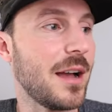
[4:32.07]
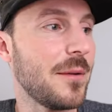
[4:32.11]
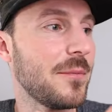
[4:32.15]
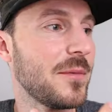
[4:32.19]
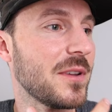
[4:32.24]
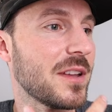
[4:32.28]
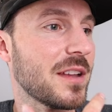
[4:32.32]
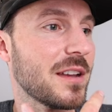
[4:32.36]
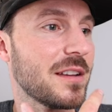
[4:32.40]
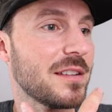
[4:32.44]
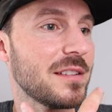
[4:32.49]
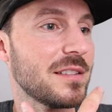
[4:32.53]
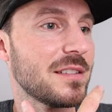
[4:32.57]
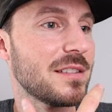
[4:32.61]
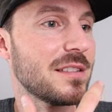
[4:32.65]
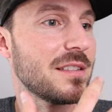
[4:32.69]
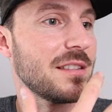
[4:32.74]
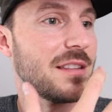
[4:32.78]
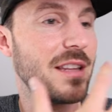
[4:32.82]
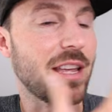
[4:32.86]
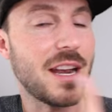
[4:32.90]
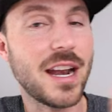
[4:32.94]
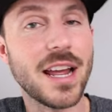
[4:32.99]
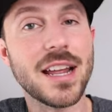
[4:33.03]
because
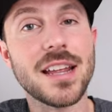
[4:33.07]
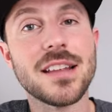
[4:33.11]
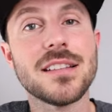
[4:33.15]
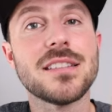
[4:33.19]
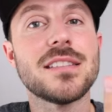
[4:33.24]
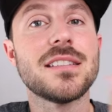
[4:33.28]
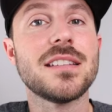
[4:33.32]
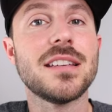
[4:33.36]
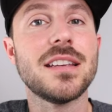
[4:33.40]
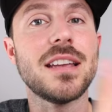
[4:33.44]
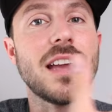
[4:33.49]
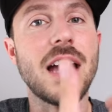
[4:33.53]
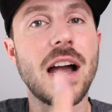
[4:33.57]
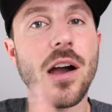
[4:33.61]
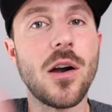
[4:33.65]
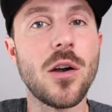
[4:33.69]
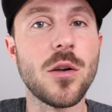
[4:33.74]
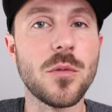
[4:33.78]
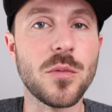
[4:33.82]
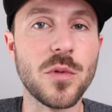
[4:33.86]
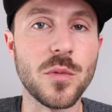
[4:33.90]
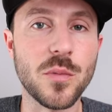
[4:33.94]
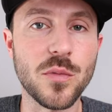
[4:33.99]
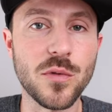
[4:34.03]
then I can see how
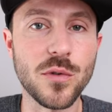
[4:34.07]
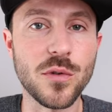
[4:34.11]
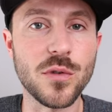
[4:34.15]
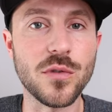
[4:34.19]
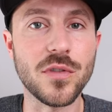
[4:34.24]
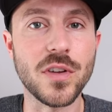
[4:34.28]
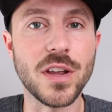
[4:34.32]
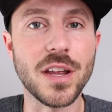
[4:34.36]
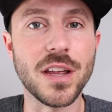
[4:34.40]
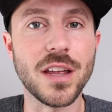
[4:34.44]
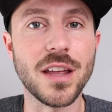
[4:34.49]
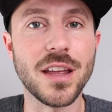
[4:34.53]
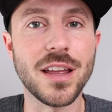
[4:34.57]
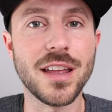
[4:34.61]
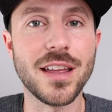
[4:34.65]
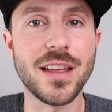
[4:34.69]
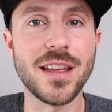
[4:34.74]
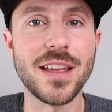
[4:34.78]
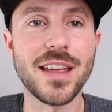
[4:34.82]
I'm improving.